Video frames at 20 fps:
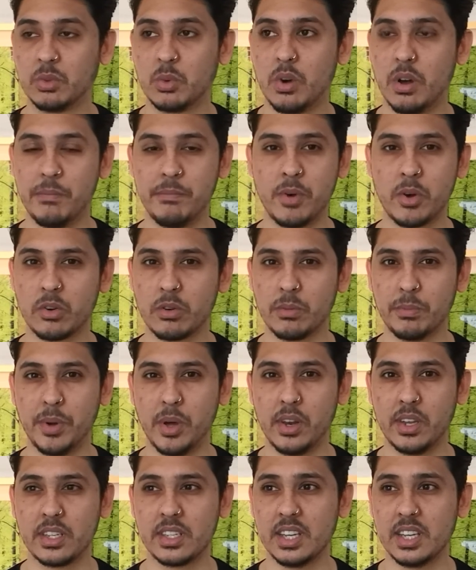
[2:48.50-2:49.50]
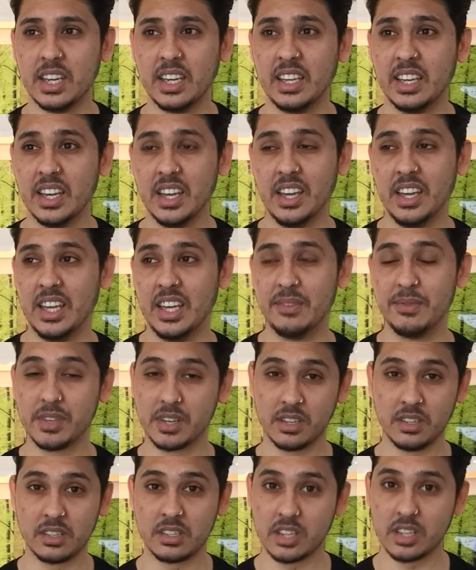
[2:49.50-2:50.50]
a moderate policy. Even
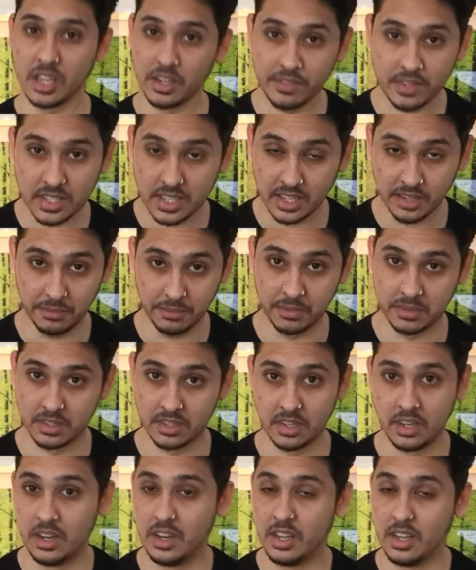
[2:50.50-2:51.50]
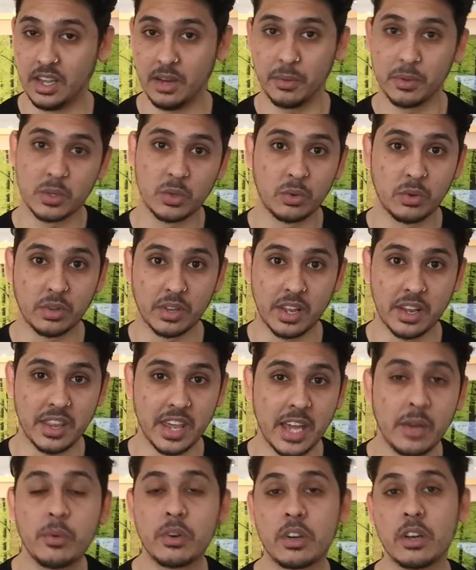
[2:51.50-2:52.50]
Conservatives, they were talking that
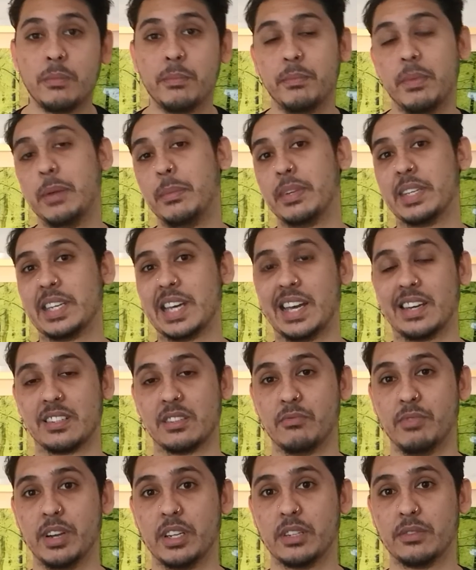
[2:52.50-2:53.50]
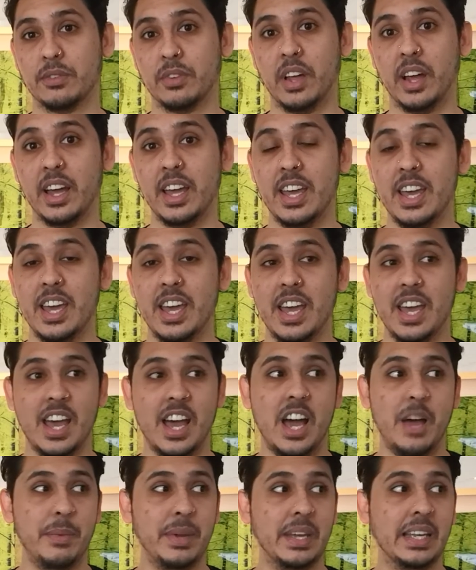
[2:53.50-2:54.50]
they were going to maybe tax the rich for that.
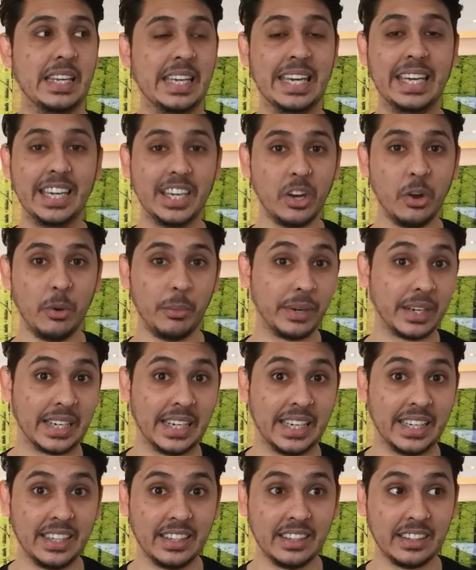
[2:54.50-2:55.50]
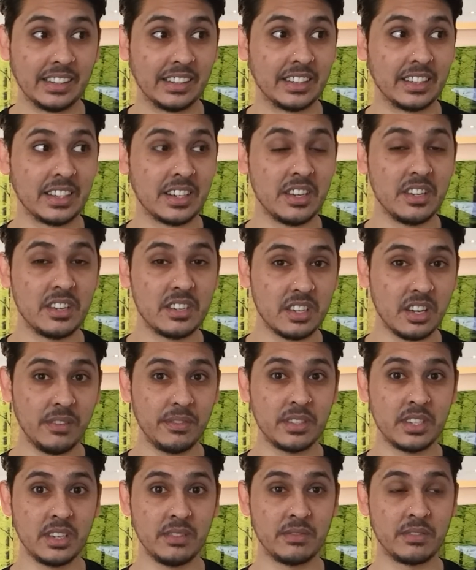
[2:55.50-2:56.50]
I mean, economically, the
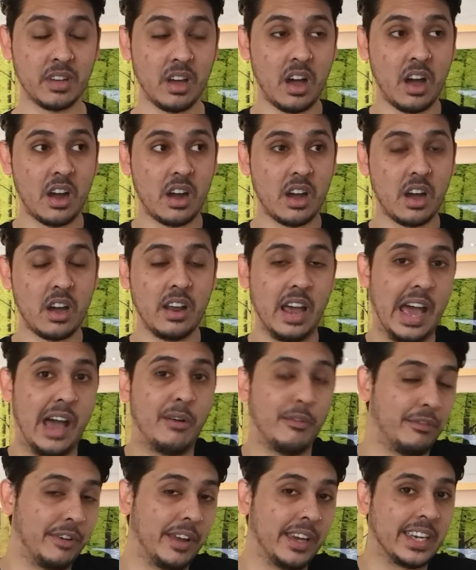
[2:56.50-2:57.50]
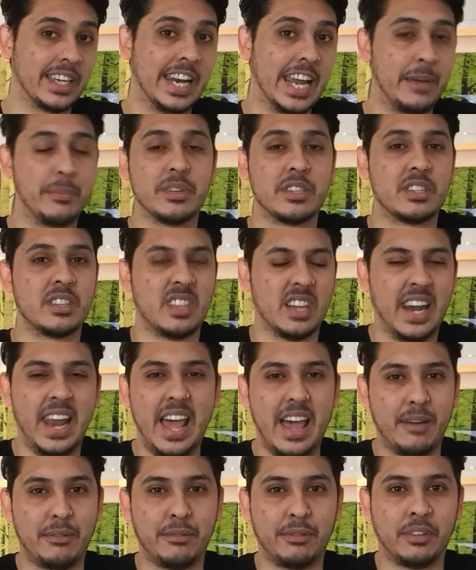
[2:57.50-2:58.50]
Conservatives are kind of outflanking Labour to the
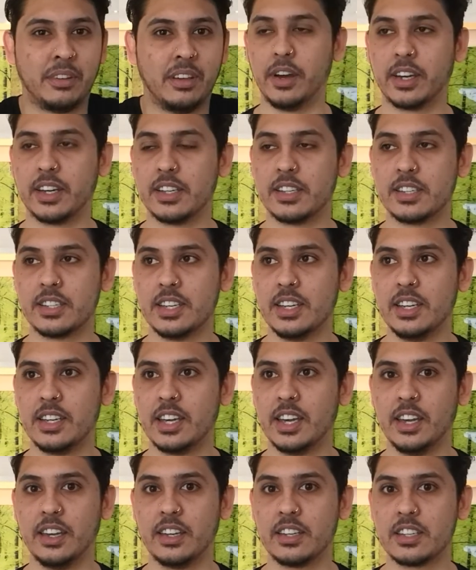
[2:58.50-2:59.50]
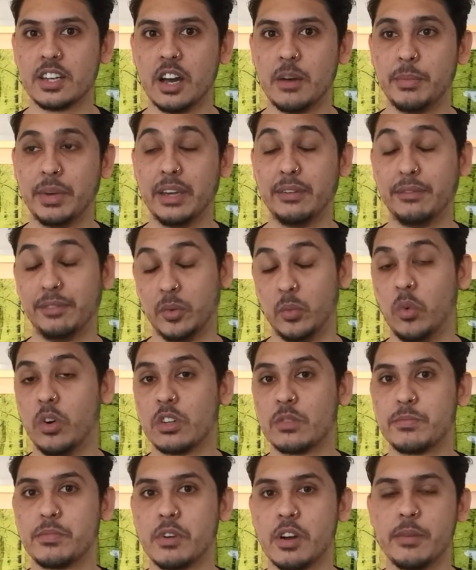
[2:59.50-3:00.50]
left. I could see Keir Starmer, if he
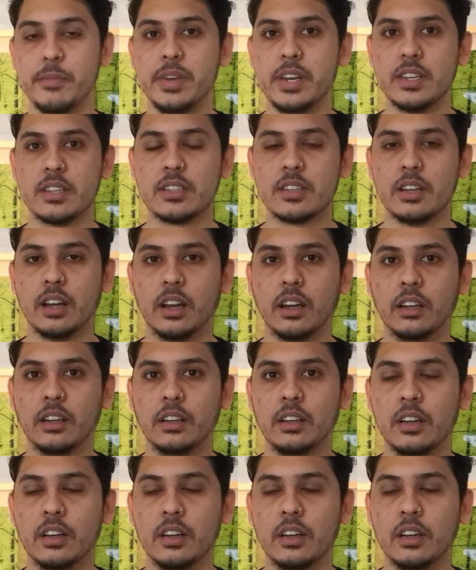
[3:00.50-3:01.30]
was Prime Minister,